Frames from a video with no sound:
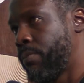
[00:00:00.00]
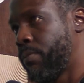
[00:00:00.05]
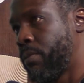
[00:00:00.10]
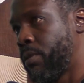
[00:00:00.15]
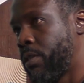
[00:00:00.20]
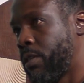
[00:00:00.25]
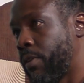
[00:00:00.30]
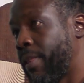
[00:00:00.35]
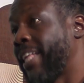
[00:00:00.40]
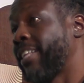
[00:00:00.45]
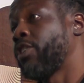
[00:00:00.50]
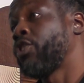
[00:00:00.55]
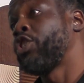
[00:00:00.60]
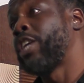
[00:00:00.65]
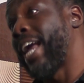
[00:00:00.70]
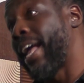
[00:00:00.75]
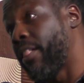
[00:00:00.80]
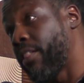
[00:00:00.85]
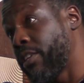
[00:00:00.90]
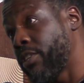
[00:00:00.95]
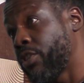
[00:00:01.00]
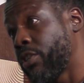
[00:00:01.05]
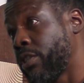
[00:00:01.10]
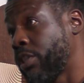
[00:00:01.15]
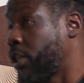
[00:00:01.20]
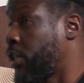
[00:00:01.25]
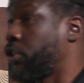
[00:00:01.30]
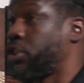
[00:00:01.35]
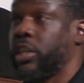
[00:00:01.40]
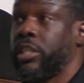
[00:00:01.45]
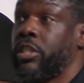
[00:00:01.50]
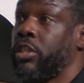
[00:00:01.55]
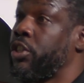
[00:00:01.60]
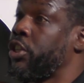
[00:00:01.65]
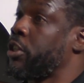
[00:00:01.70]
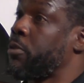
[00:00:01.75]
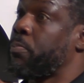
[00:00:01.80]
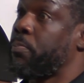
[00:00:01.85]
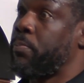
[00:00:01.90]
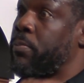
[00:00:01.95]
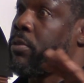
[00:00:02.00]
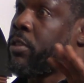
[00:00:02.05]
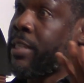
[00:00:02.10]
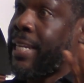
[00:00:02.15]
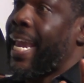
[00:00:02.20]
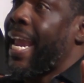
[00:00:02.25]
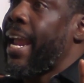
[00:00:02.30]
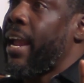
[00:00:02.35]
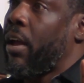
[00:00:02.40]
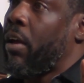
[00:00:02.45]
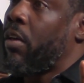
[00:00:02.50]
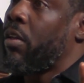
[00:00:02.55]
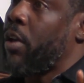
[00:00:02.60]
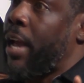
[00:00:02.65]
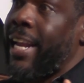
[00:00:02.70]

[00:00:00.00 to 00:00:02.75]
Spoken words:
So that's a challenge. Just scale.